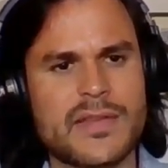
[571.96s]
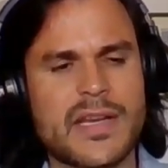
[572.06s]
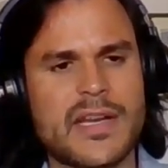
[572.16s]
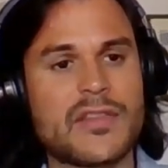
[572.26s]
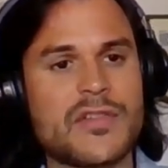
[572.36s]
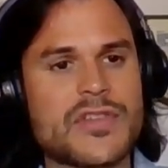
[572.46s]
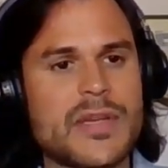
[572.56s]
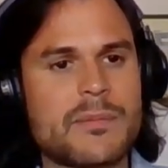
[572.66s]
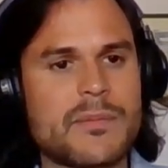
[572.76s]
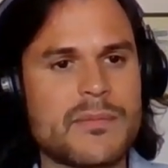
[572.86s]
take an
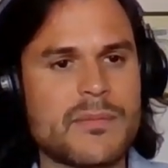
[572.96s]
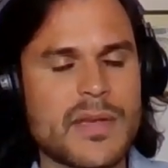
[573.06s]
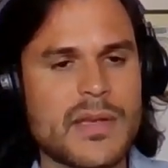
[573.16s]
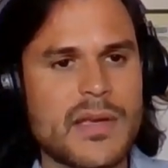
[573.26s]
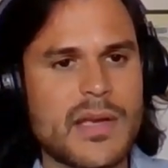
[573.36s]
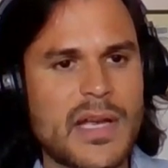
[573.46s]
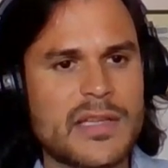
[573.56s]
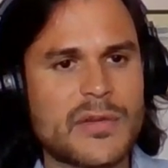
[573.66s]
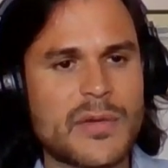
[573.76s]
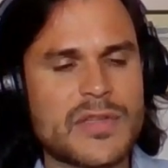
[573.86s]
internship at
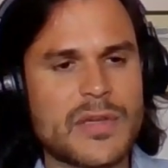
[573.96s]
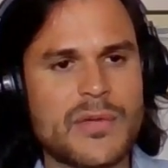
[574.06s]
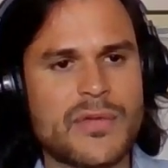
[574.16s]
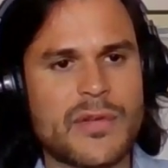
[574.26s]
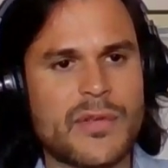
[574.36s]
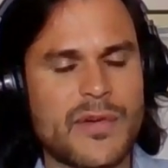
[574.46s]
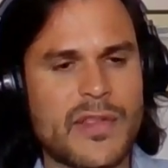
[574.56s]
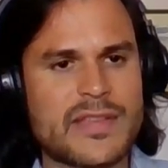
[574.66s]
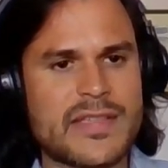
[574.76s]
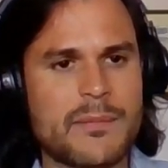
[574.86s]
the WTO for
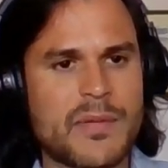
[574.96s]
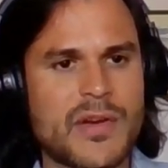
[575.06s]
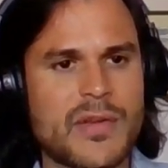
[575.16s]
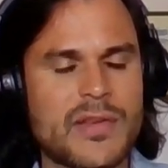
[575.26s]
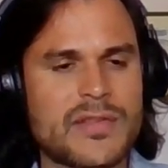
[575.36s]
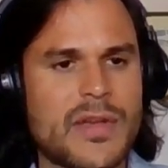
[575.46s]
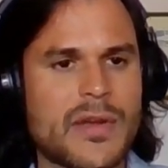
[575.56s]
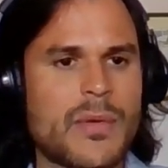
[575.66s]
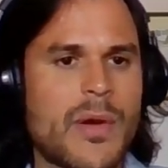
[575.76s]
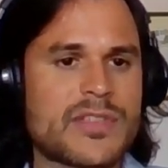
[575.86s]
that time period until
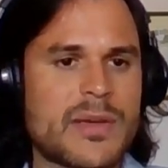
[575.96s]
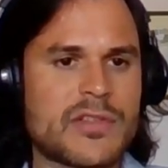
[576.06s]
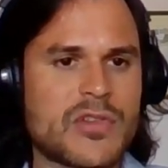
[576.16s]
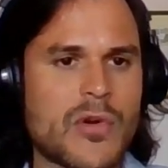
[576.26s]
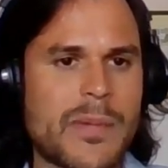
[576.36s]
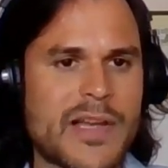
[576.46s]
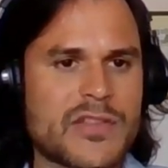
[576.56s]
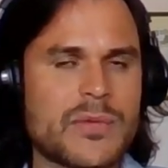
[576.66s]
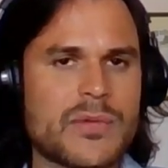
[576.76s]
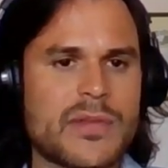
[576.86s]
I was able to go
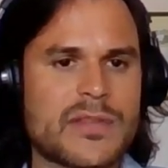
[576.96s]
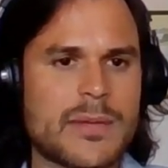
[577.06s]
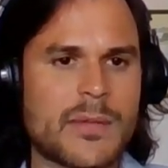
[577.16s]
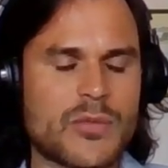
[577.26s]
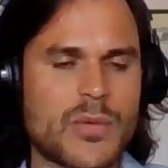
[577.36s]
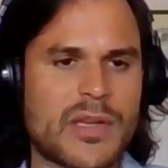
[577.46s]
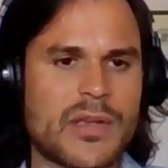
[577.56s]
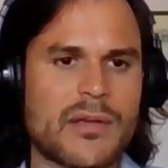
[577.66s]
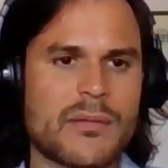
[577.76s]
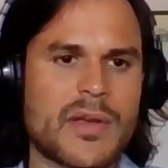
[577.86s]
back to the team I was
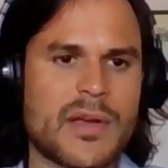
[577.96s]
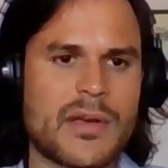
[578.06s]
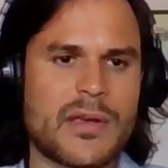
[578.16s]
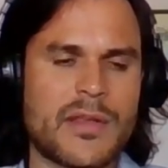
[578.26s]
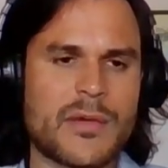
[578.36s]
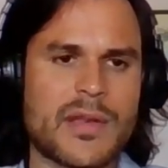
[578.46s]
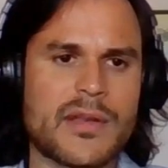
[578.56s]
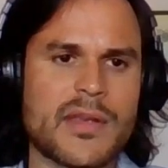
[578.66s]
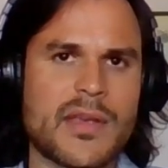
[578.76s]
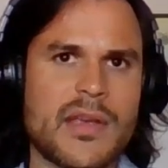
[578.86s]
working in the
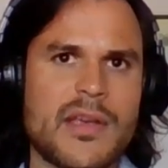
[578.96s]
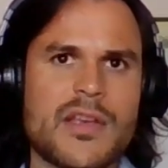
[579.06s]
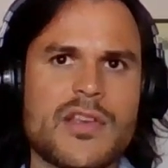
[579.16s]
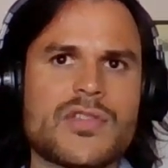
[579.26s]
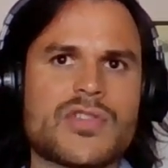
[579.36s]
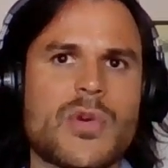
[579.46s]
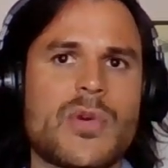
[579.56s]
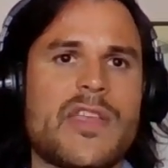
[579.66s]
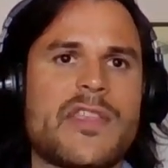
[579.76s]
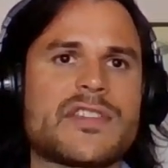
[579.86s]
UN. So
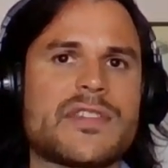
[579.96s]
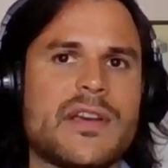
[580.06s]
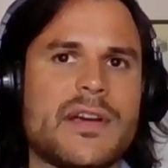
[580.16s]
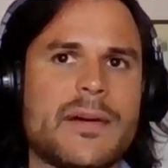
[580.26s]
yeah, that's,